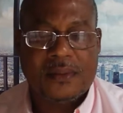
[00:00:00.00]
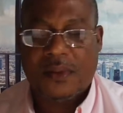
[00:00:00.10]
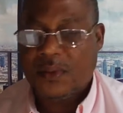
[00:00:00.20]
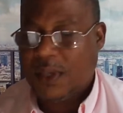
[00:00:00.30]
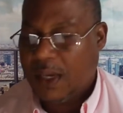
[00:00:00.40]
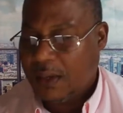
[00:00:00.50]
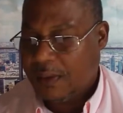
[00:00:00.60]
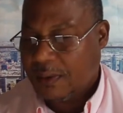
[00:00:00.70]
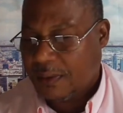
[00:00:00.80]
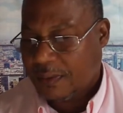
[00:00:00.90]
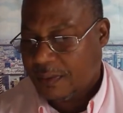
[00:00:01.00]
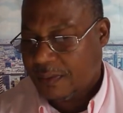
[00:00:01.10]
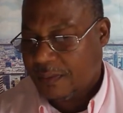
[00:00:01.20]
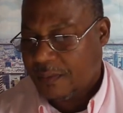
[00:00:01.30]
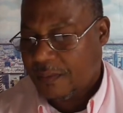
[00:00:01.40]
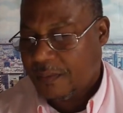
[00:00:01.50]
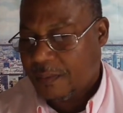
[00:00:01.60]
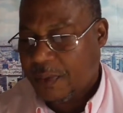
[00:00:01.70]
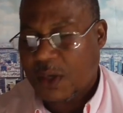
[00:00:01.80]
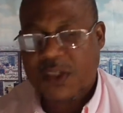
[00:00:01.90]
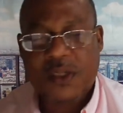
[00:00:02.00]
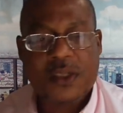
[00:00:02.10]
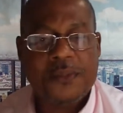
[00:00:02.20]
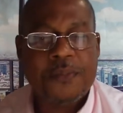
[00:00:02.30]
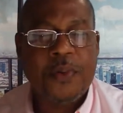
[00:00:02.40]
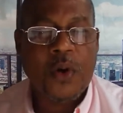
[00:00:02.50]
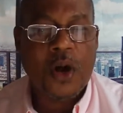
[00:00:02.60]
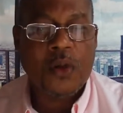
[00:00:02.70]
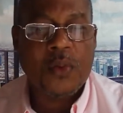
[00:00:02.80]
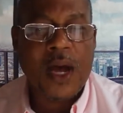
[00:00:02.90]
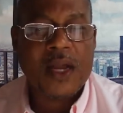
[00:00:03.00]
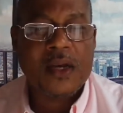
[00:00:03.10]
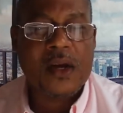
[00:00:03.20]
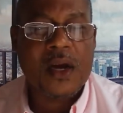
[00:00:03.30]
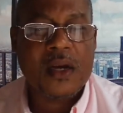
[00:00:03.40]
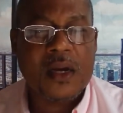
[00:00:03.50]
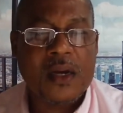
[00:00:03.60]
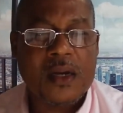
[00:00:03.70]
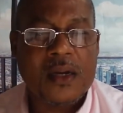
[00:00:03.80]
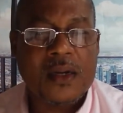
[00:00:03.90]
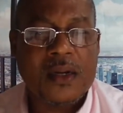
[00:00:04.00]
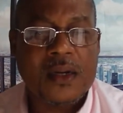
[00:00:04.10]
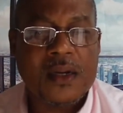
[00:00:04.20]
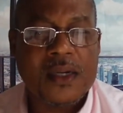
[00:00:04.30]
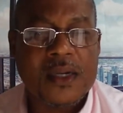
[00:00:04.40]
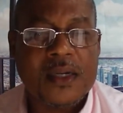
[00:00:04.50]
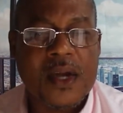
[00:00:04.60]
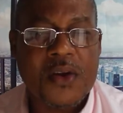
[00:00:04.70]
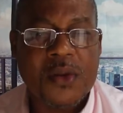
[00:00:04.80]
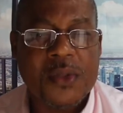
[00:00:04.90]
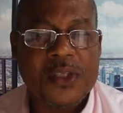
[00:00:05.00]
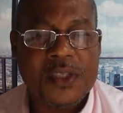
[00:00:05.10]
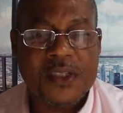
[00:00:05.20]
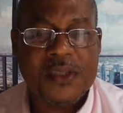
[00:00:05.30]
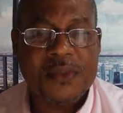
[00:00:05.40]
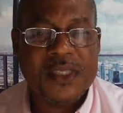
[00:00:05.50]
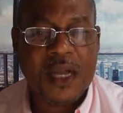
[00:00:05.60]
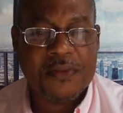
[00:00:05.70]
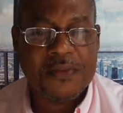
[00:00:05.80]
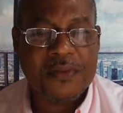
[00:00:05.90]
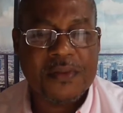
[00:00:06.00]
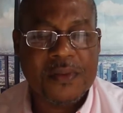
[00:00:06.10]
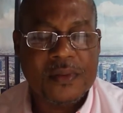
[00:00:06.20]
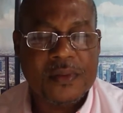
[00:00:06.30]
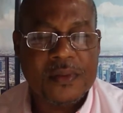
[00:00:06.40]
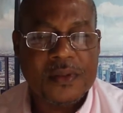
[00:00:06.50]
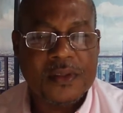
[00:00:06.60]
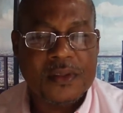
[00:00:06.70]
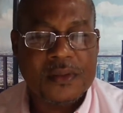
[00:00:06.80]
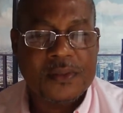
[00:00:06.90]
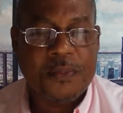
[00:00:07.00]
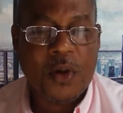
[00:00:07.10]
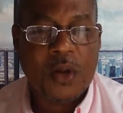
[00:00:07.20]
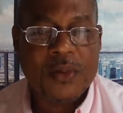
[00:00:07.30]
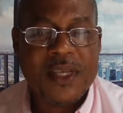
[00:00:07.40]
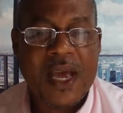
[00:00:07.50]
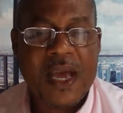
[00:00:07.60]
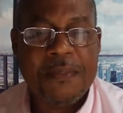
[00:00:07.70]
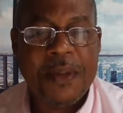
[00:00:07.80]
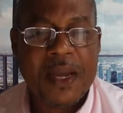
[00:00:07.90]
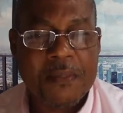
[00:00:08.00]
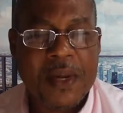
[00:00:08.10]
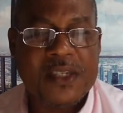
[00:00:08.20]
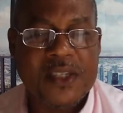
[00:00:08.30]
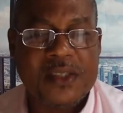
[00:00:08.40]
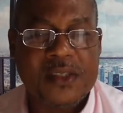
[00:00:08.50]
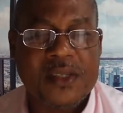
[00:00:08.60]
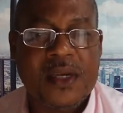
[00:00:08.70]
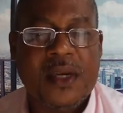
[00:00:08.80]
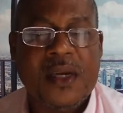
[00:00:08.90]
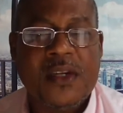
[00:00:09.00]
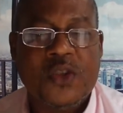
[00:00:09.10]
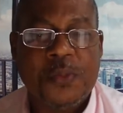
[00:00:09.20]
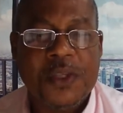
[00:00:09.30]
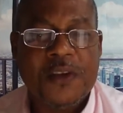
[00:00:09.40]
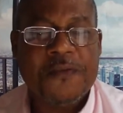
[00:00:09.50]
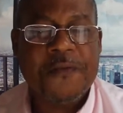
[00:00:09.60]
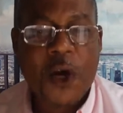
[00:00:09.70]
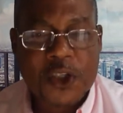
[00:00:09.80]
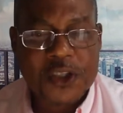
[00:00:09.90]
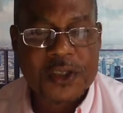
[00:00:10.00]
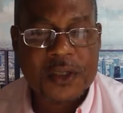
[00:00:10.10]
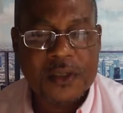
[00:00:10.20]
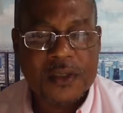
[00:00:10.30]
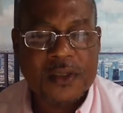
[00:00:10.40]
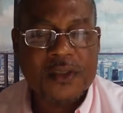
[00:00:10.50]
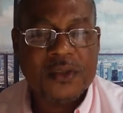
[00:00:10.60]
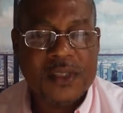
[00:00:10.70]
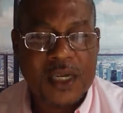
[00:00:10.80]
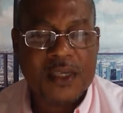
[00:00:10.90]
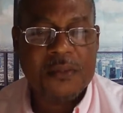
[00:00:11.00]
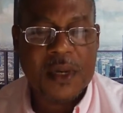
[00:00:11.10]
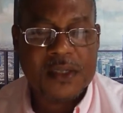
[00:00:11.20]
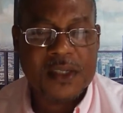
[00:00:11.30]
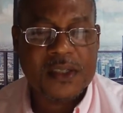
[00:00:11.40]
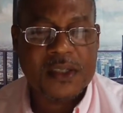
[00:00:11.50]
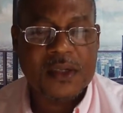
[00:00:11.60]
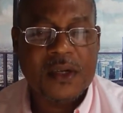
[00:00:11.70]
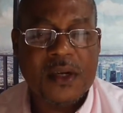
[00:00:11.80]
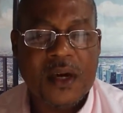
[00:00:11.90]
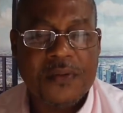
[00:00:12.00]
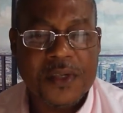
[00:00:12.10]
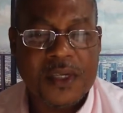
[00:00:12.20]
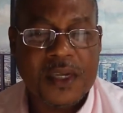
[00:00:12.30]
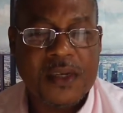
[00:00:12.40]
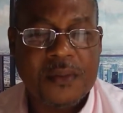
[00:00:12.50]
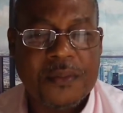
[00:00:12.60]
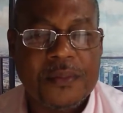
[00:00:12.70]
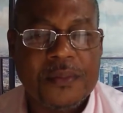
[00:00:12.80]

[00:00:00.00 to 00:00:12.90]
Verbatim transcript: Okay? Because Paul had a, a, a, an encounter with Jesus himself. Paul was handpicked by Jesus to be the first to take the message of the kingdom